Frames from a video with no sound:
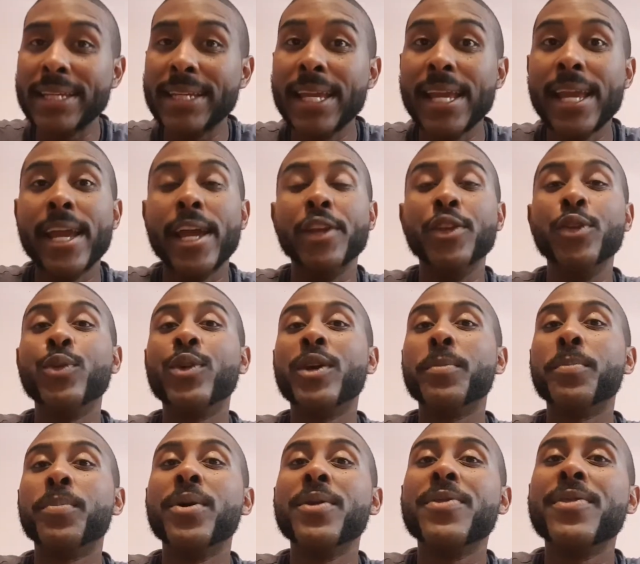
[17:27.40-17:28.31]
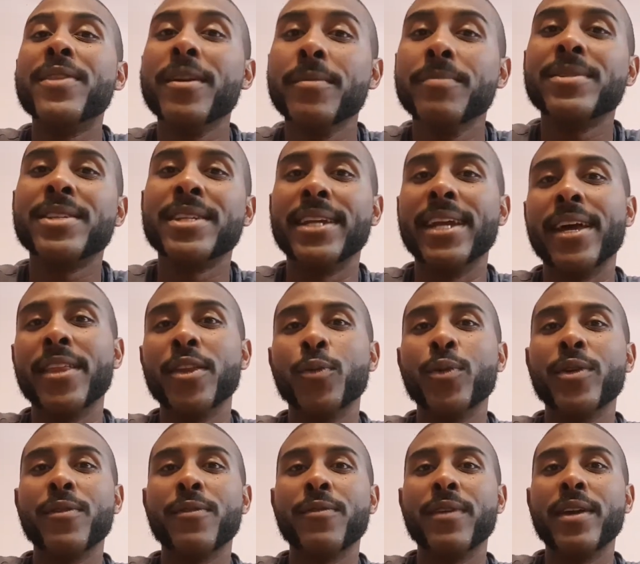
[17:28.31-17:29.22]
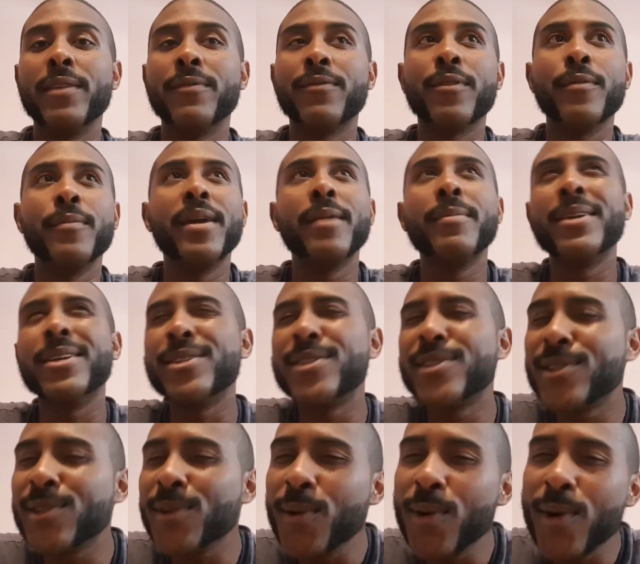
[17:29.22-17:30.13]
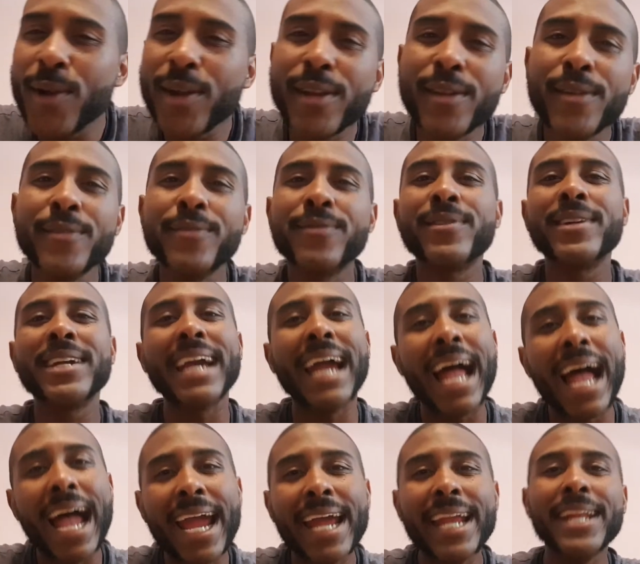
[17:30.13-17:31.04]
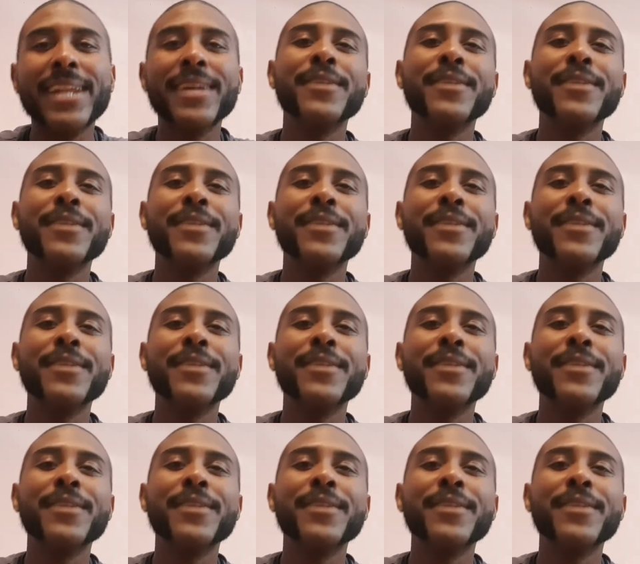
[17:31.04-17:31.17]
or Bayley, and you could put them together with Finn for maybe a sort of,